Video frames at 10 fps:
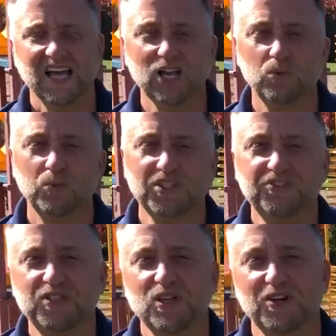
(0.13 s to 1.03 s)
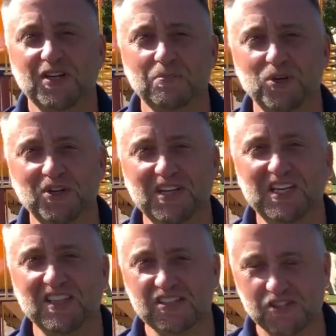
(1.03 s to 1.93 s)
Hello, Bridgeview Learning
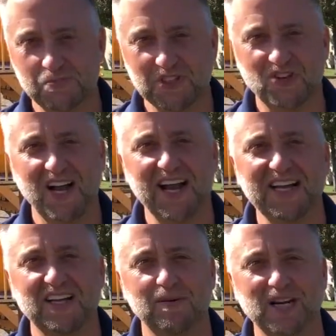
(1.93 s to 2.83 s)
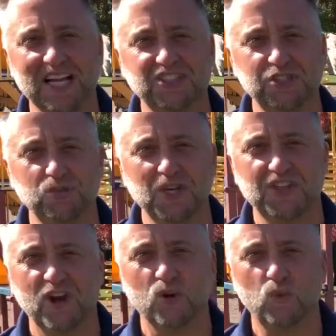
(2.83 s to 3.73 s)
Community. This is Mr. Hyatt coming at you
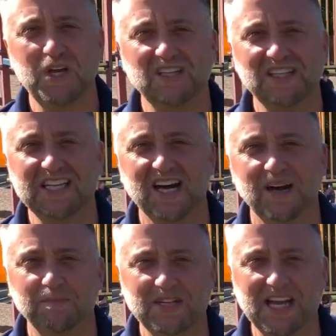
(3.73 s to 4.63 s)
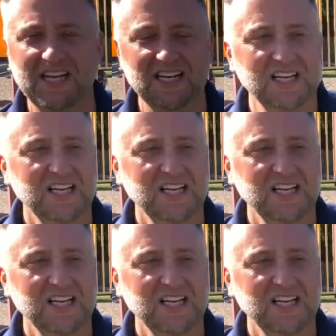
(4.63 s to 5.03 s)
with our weekly update.